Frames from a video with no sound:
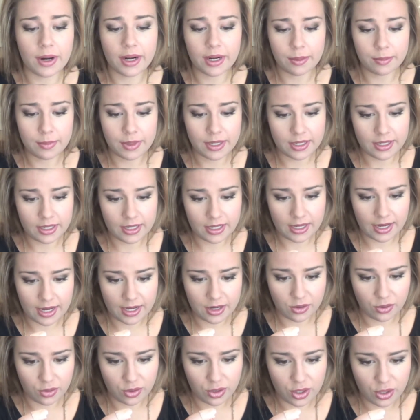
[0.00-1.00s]
recommend it. I
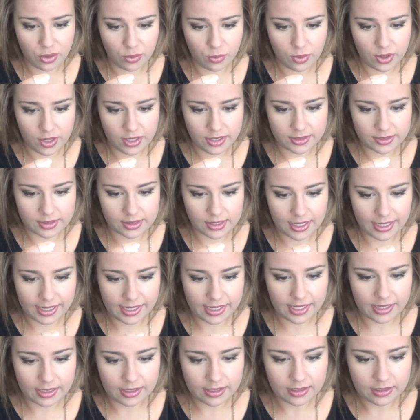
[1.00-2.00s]
don't know what it's
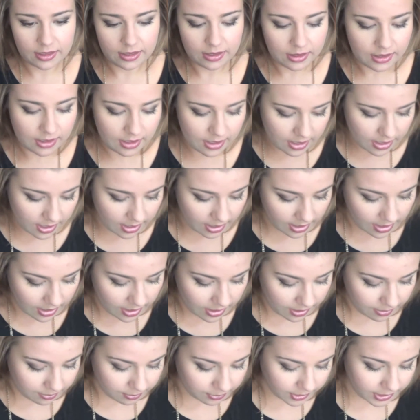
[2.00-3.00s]
like,
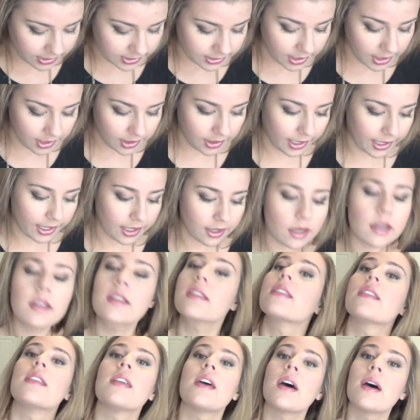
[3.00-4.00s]
because I like
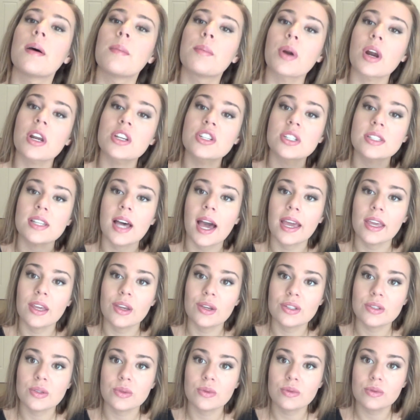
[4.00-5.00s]
the brushes I
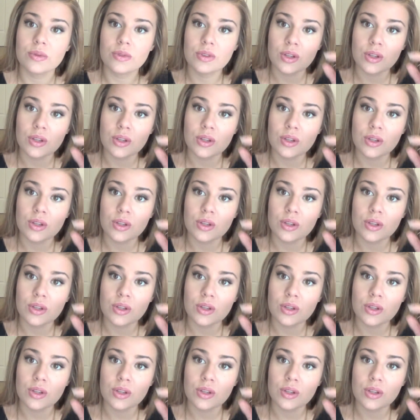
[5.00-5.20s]
use